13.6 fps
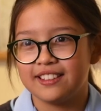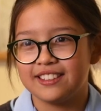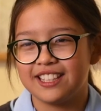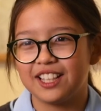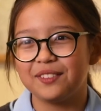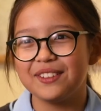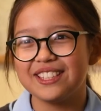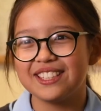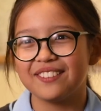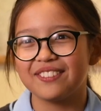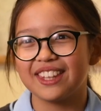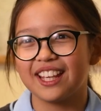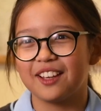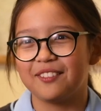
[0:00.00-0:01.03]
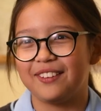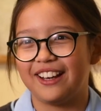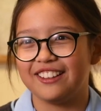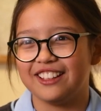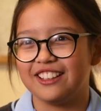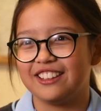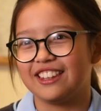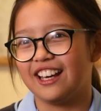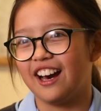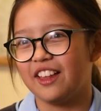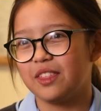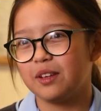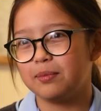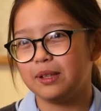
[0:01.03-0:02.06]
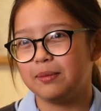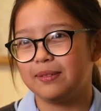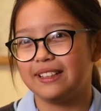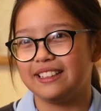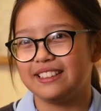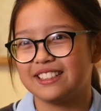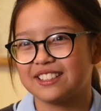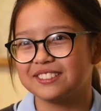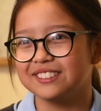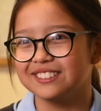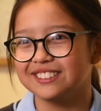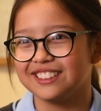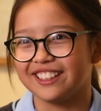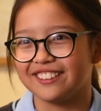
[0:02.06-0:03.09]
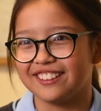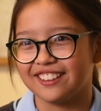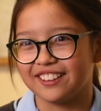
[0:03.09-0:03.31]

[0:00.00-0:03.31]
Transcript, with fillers: Tell me something about you that other people in school don't